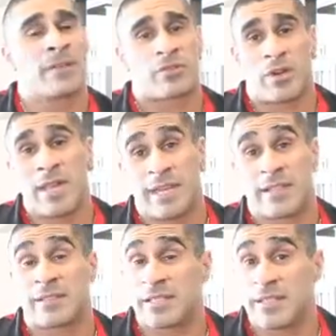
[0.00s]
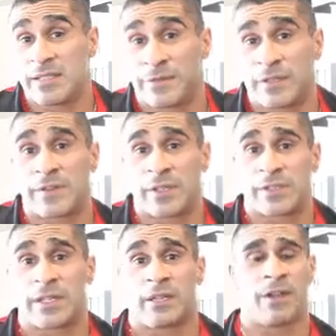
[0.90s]
Try that, see the difference for
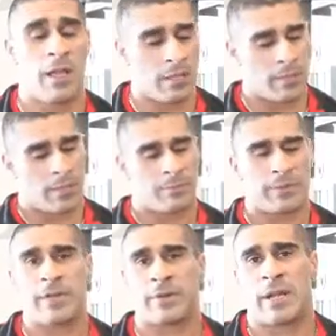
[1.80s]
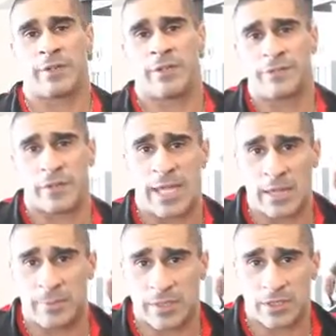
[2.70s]
yourself. Play around with your different
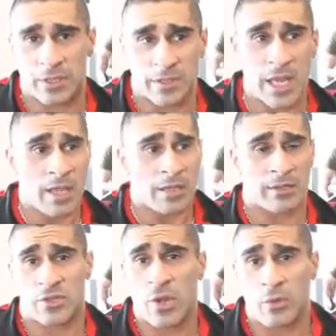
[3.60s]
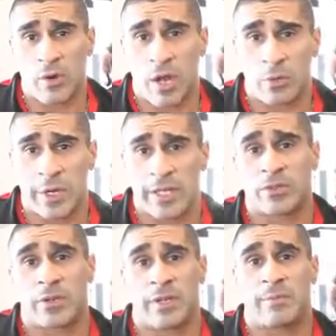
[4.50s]
hand positions. There's no wrong way to
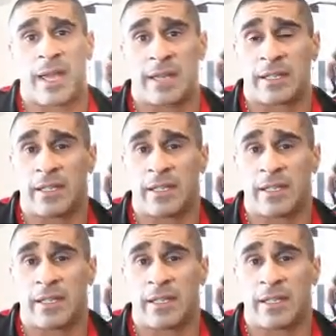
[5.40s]
train back and